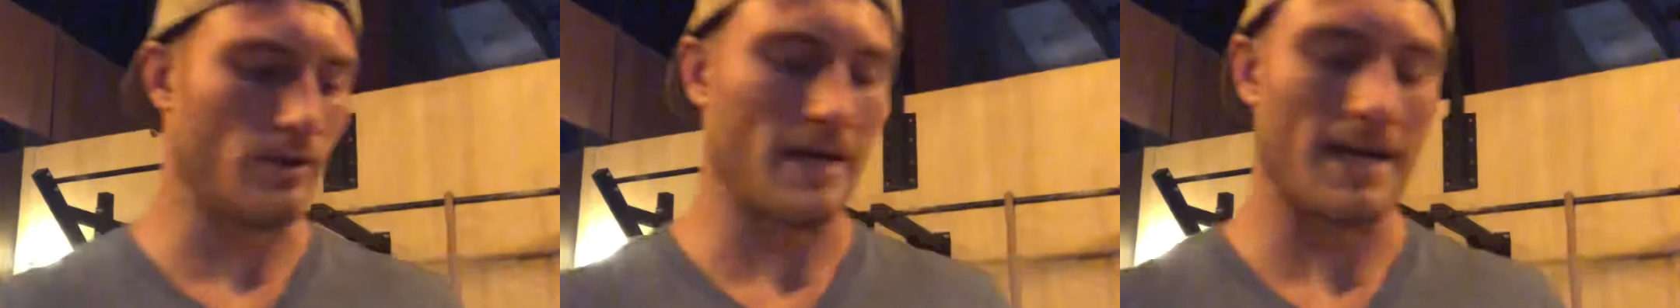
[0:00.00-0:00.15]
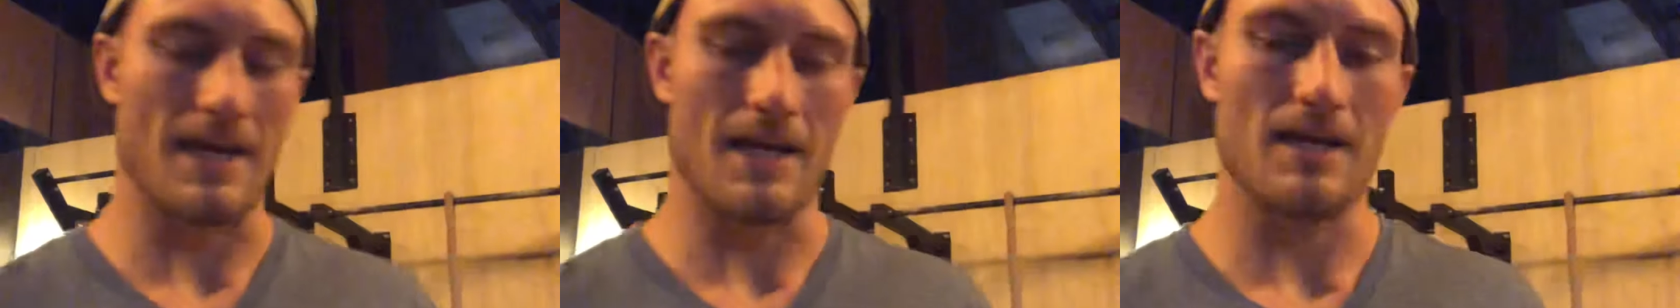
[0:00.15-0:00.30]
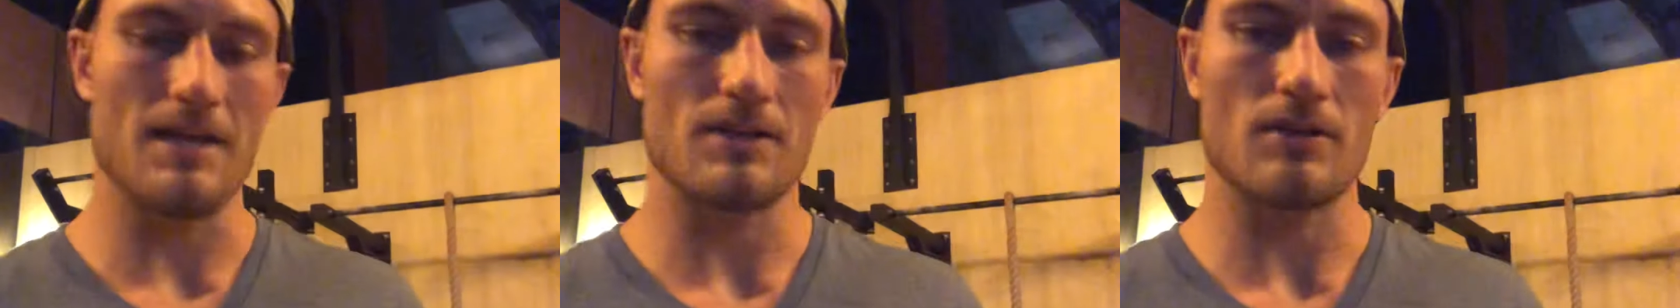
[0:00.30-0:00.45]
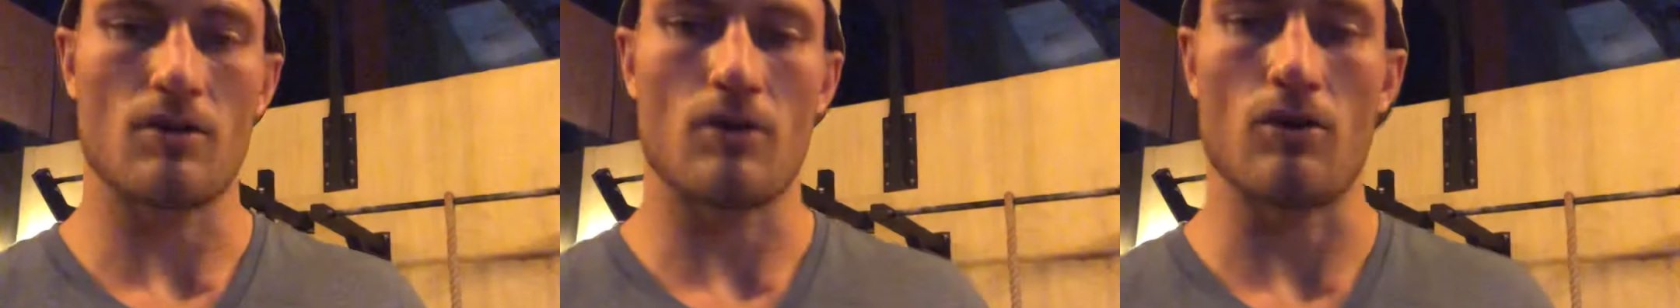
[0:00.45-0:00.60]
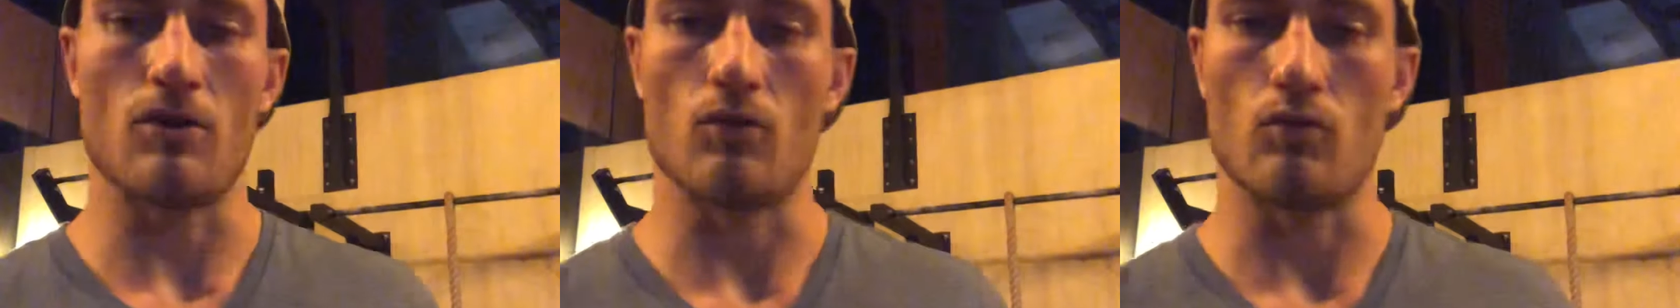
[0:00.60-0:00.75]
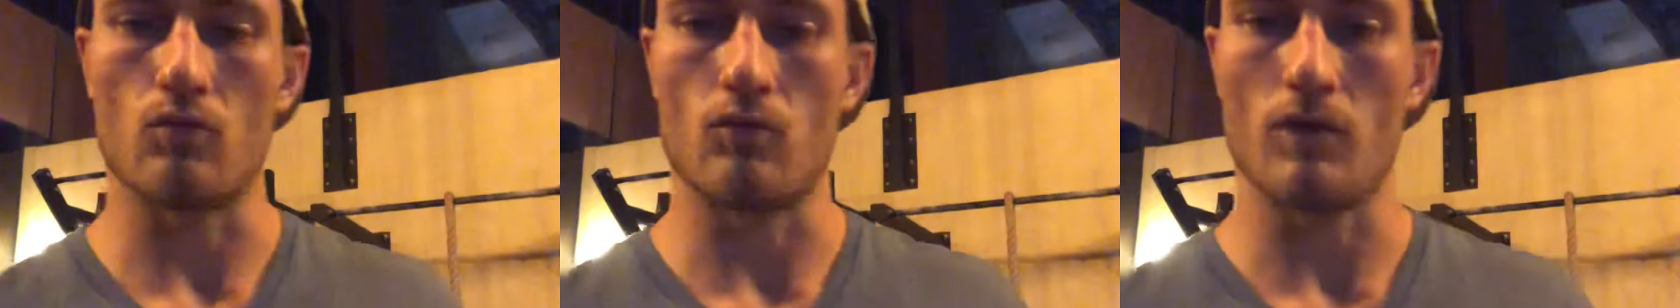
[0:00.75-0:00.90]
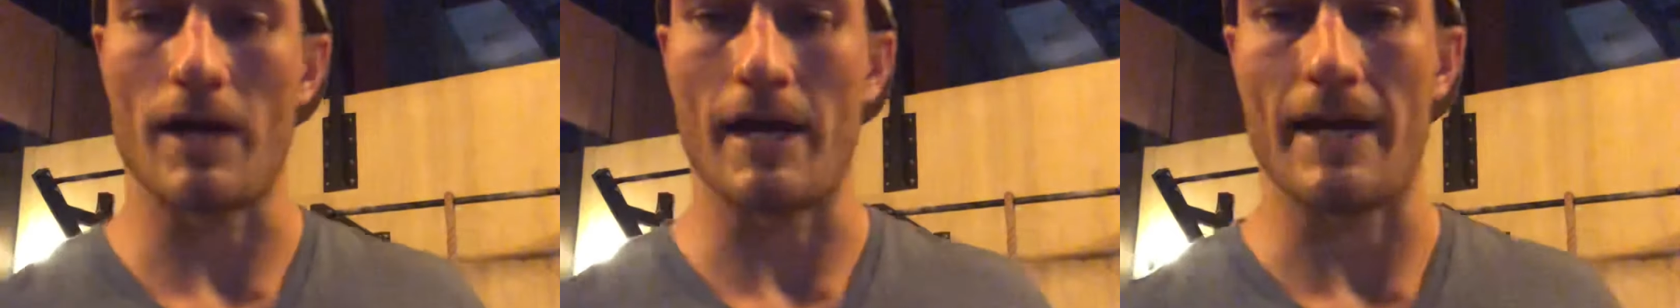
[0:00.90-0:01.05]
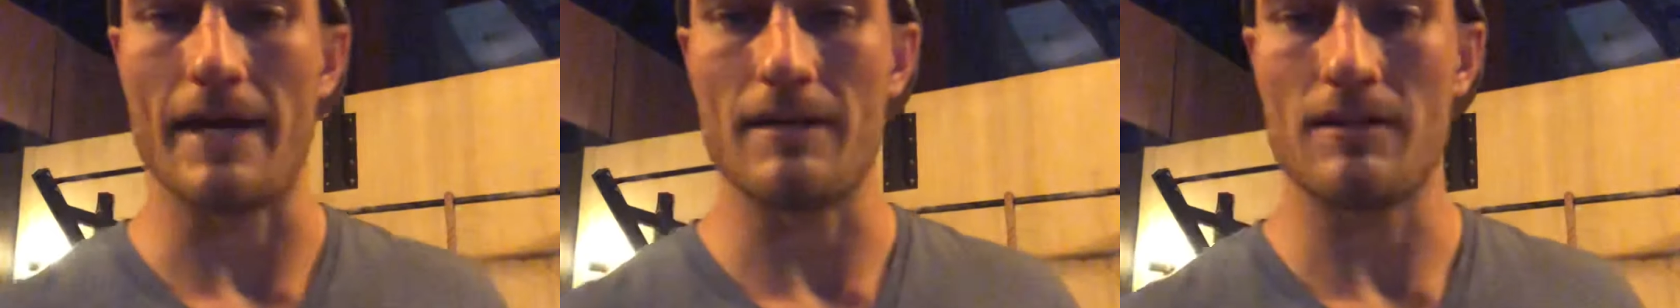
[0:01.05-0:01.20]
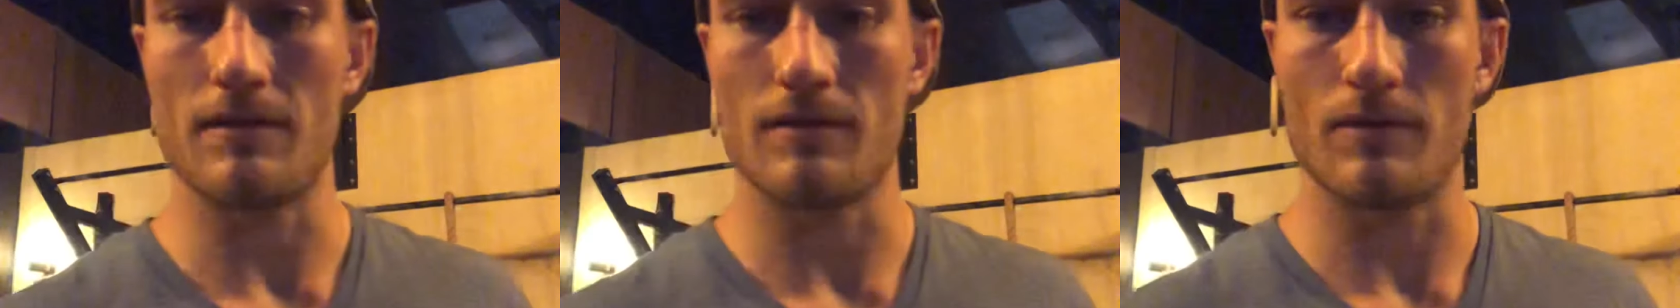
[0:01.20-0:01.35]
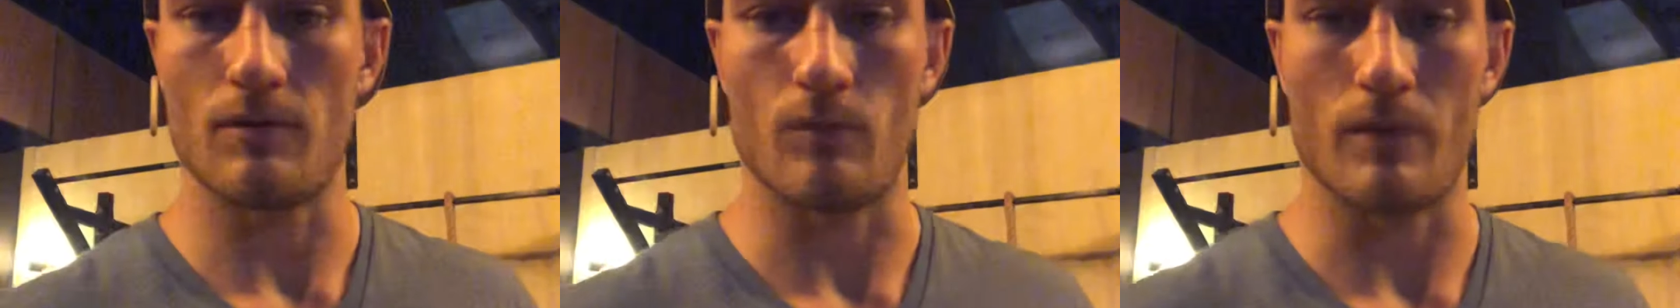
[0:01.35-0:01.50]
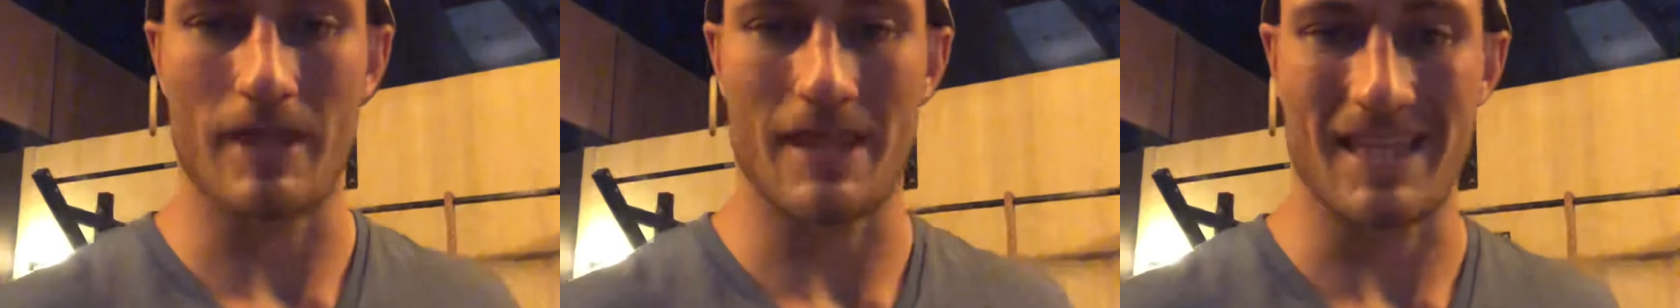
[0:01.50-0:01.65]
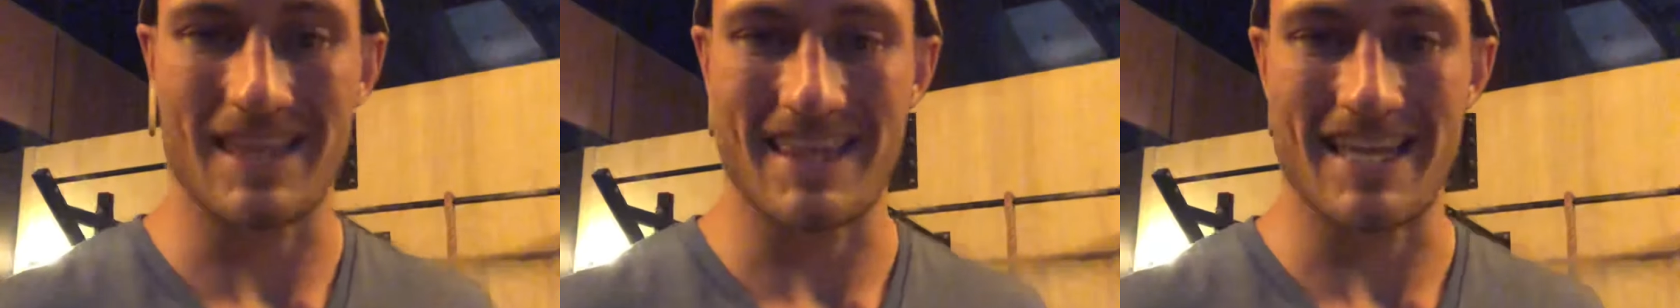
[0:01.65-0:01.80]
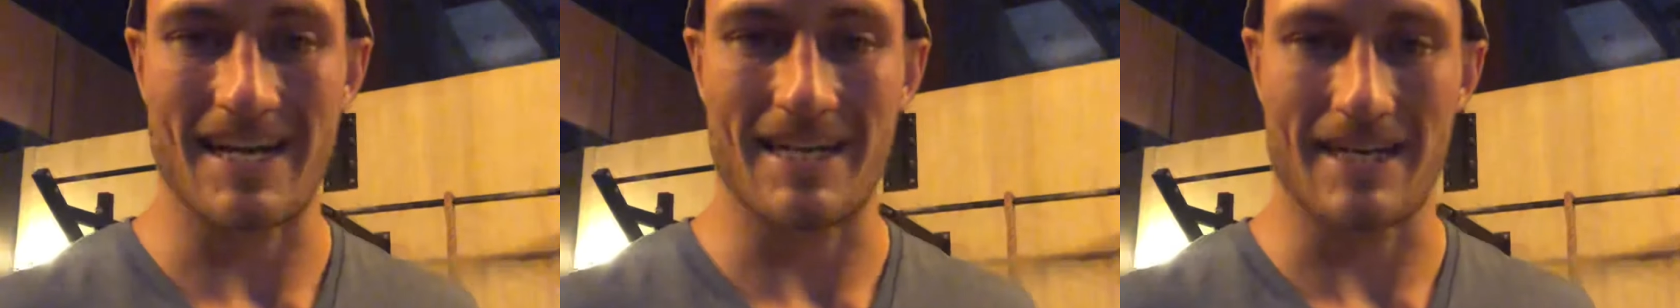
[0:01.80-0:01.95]
8 on the right within
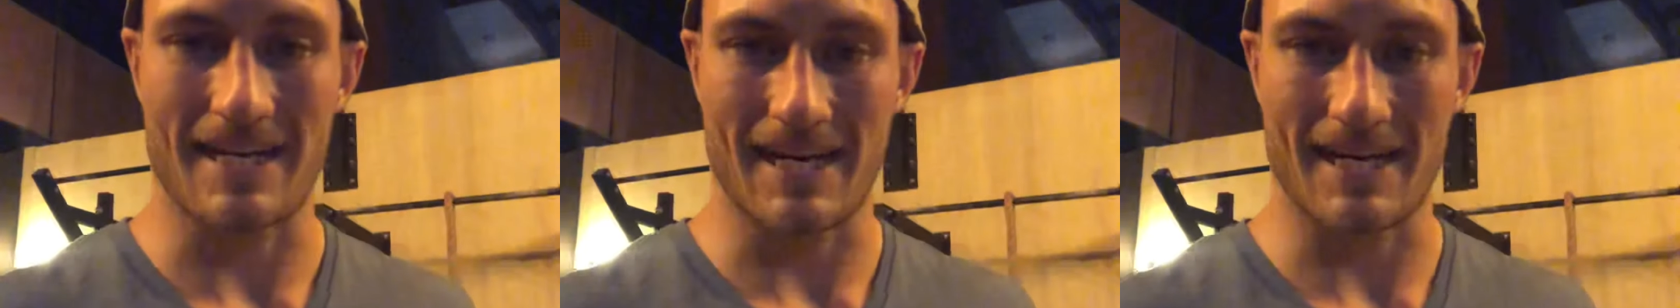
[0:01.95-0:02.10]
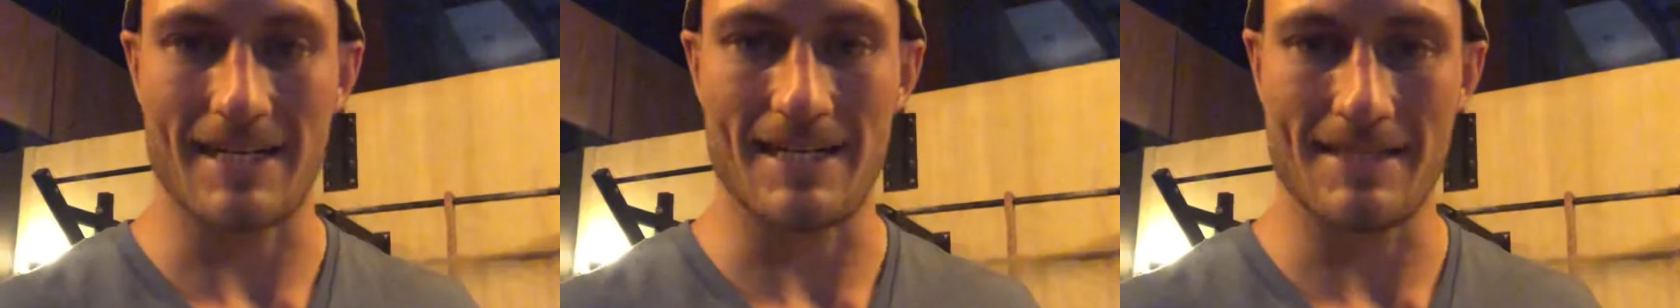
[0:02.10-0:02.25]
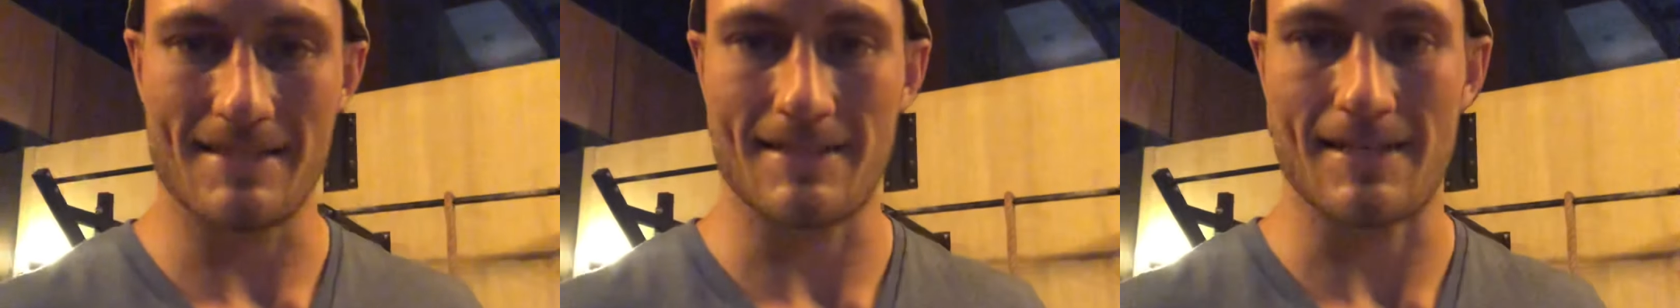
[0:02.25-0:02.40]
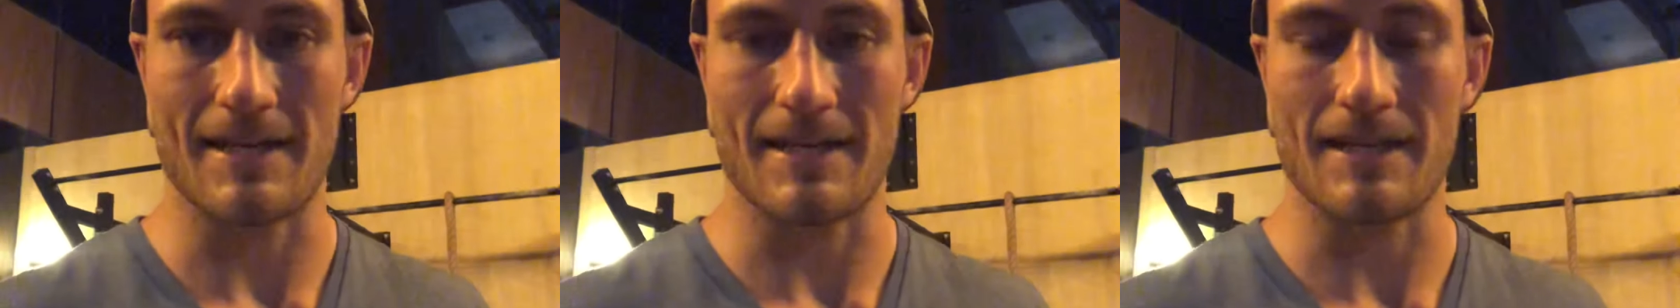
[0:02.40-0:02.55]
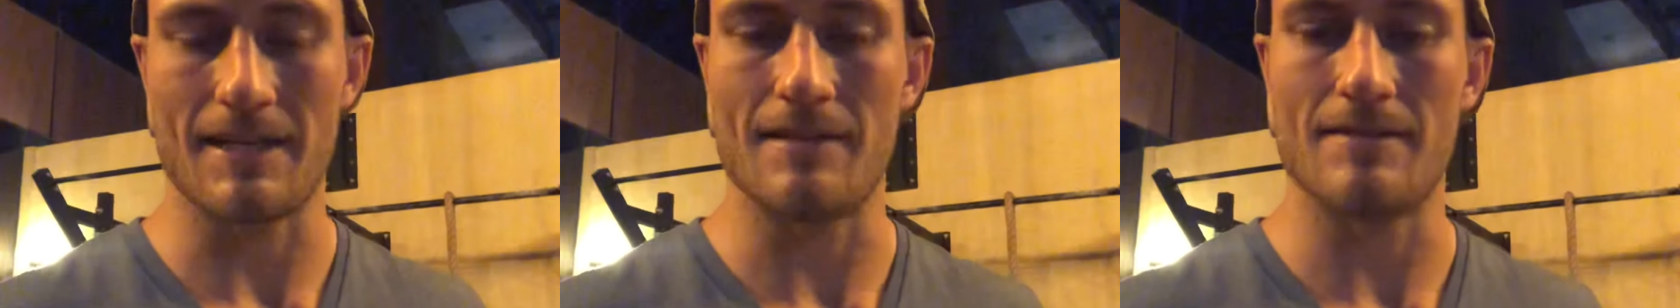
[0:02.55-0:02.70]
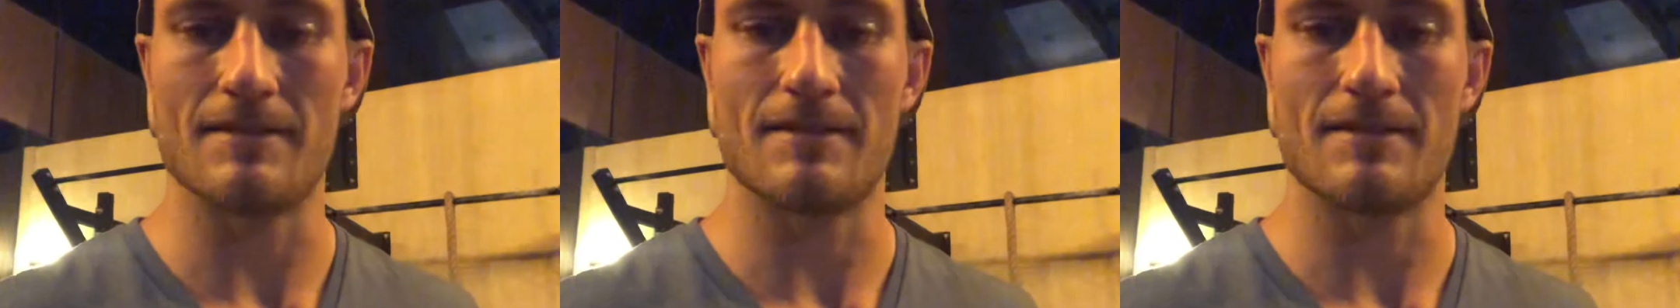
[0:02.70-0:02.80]
that 90 seconds,